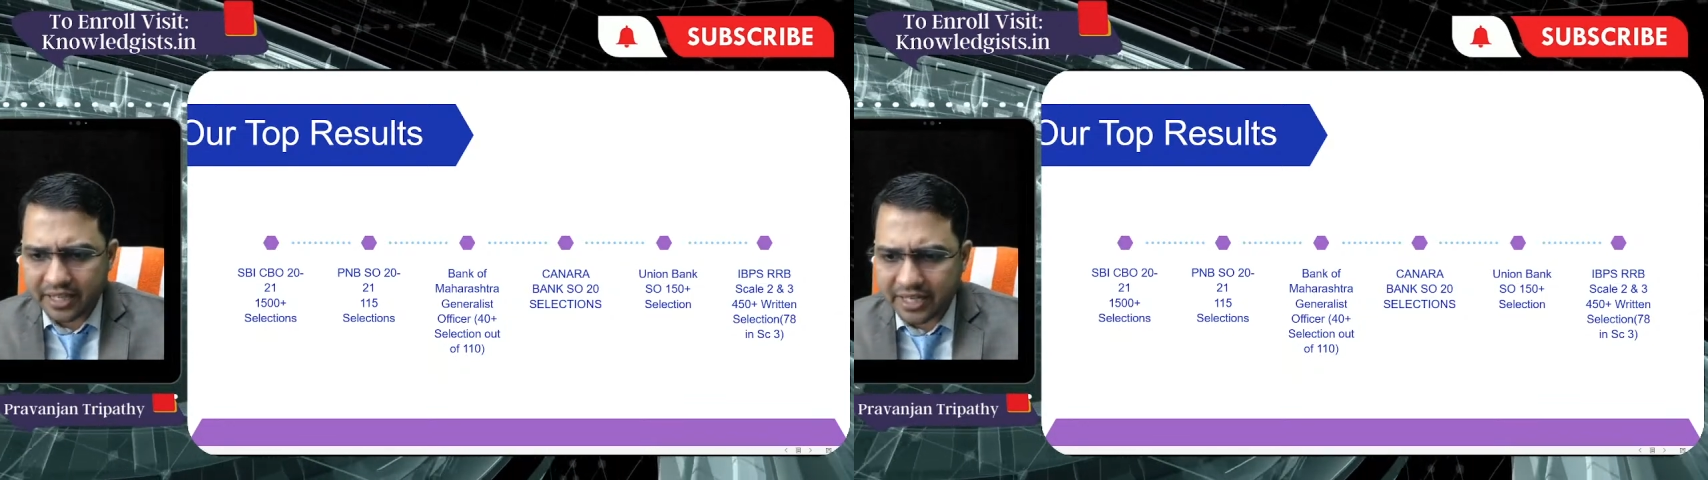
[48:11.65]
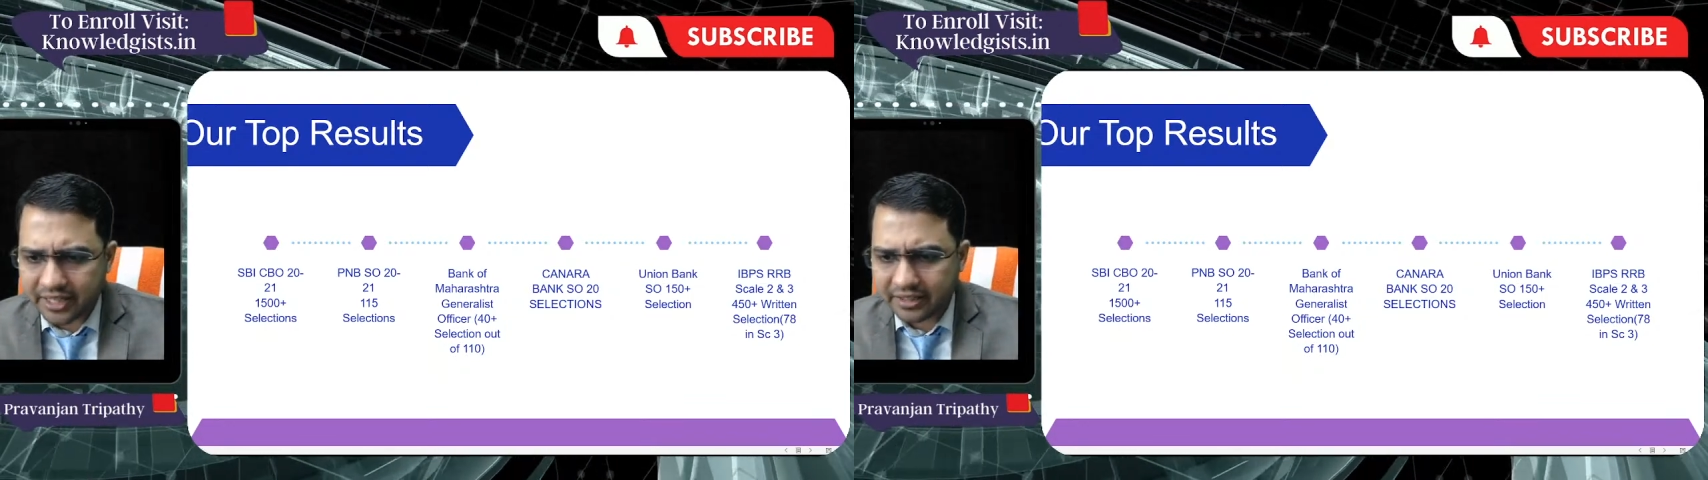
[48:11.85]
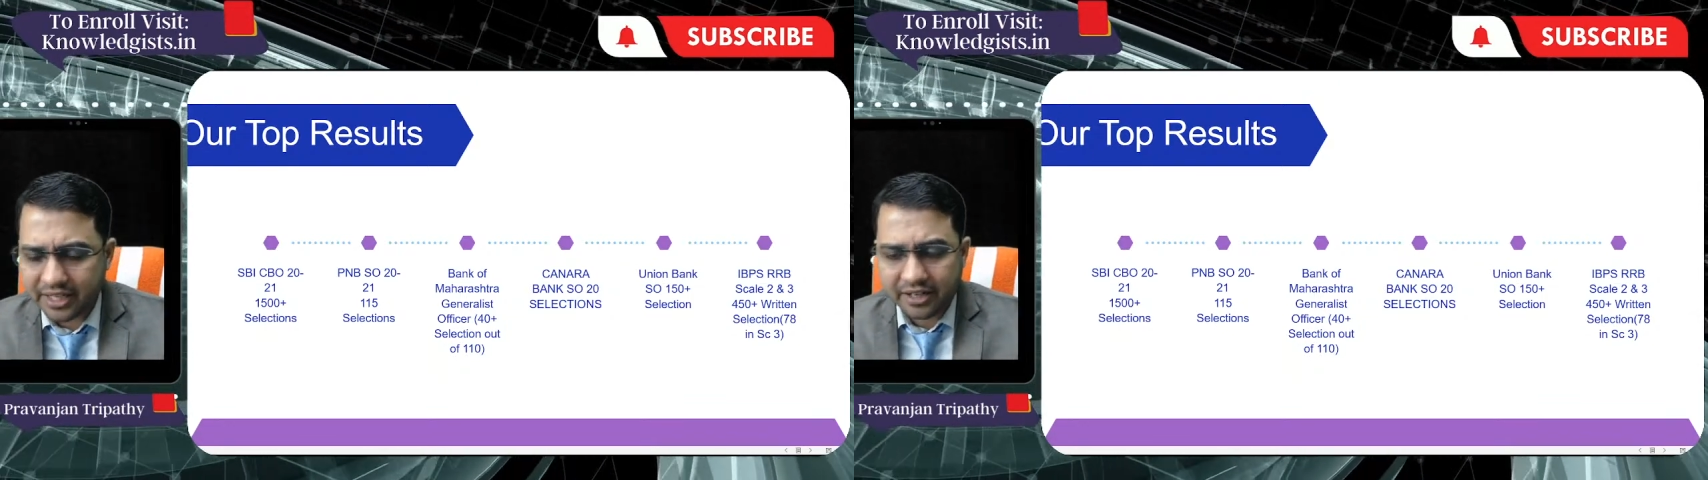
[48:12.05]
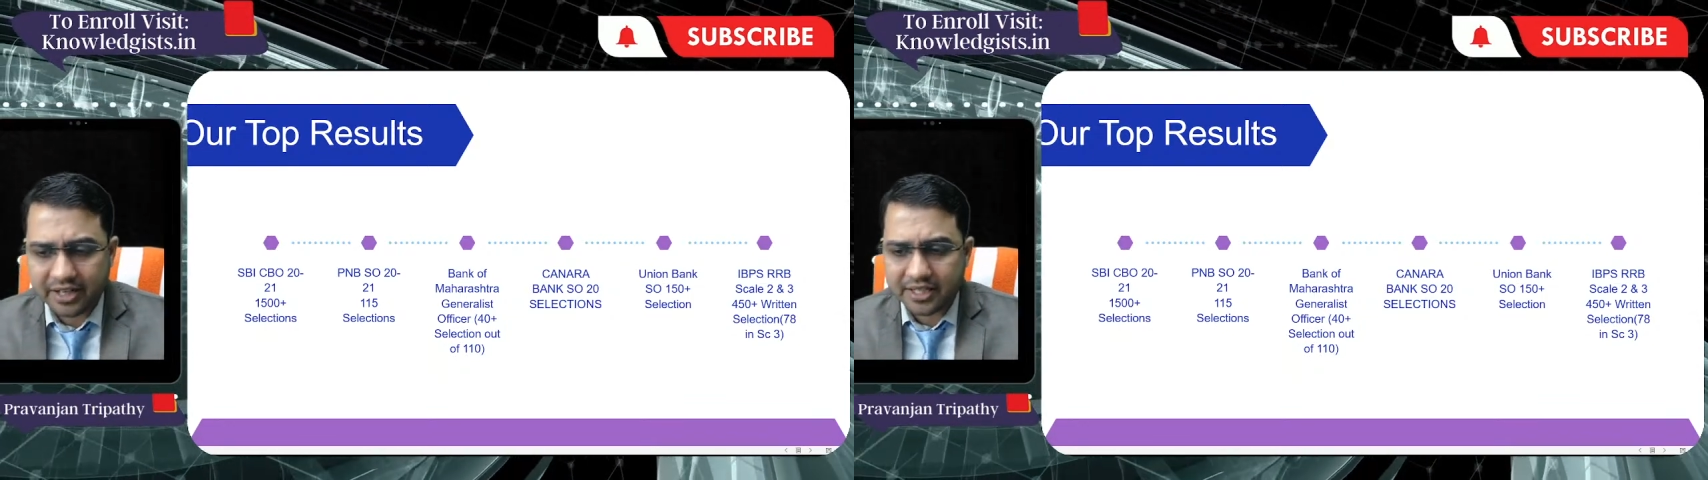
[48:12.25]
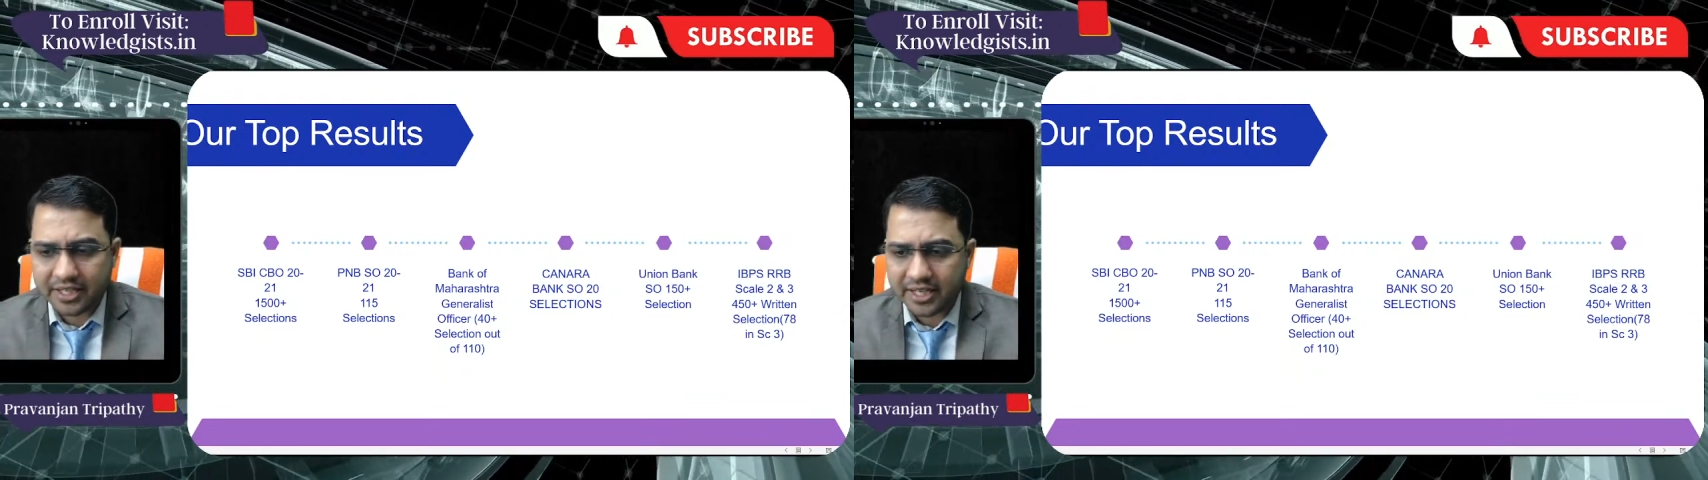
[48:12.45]

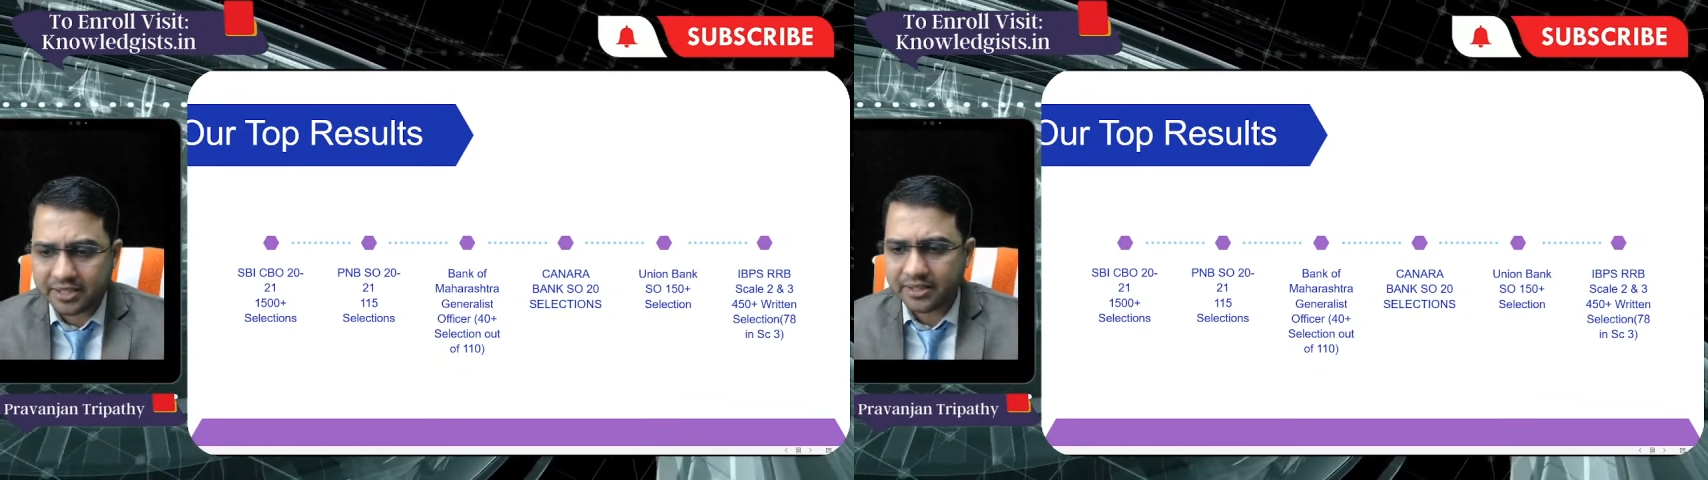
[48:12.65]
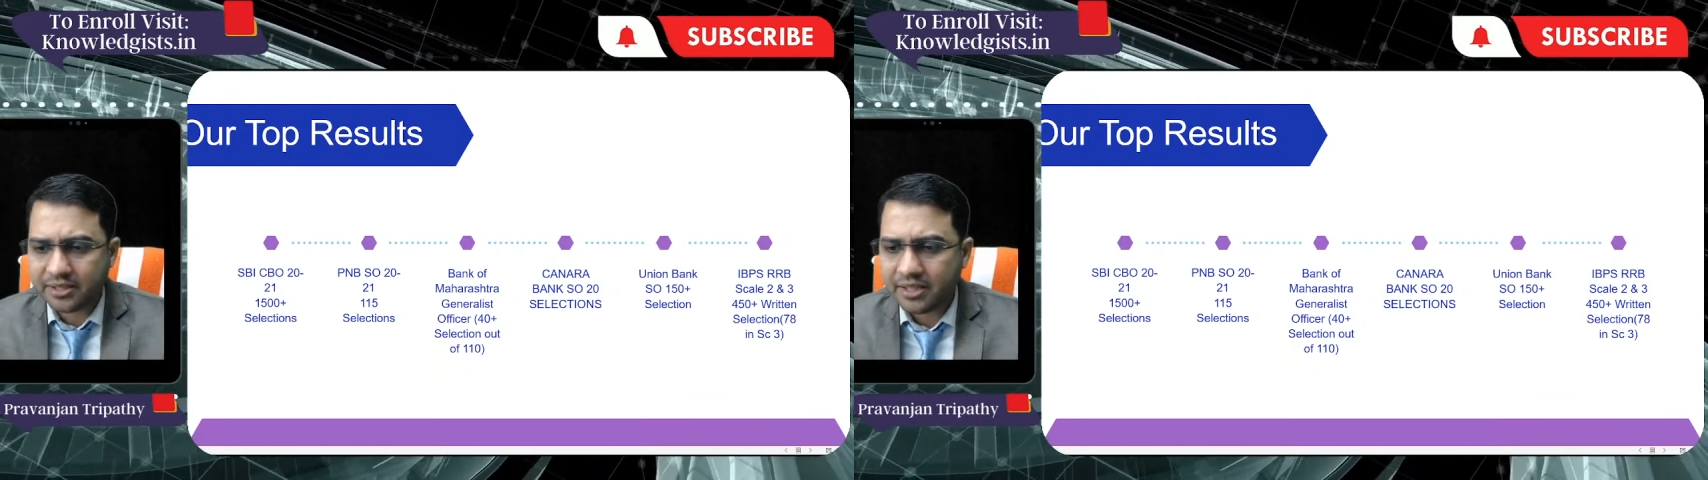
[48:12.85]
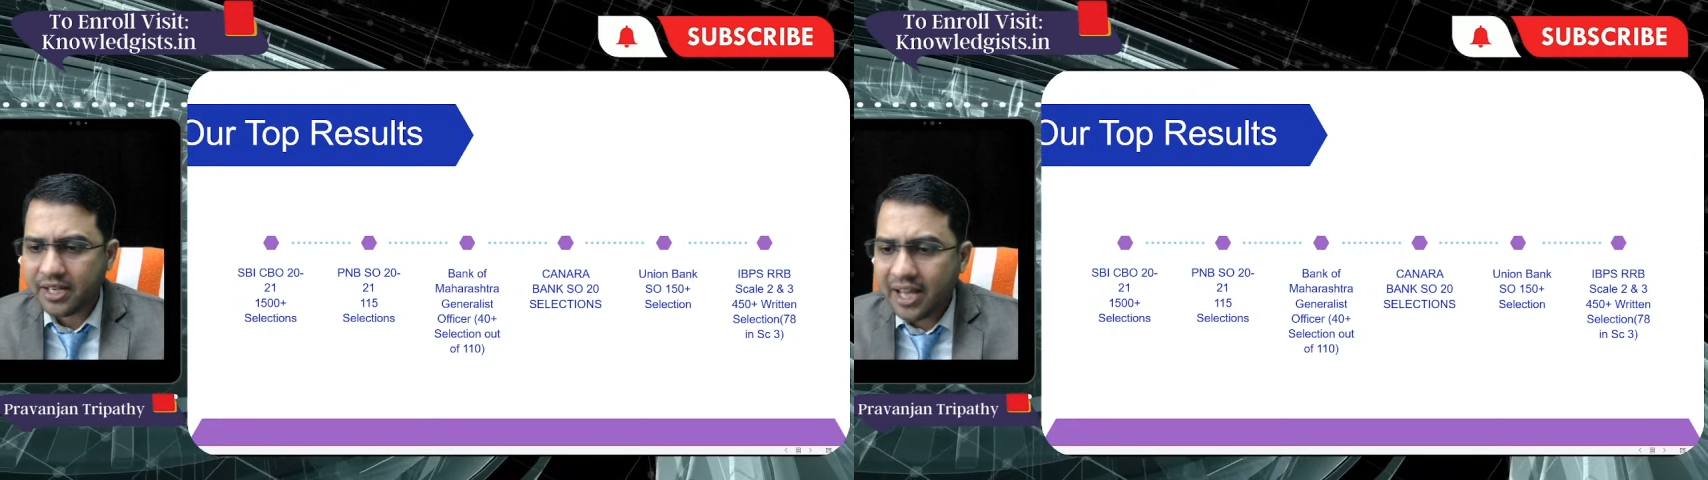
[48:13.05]
300 selections.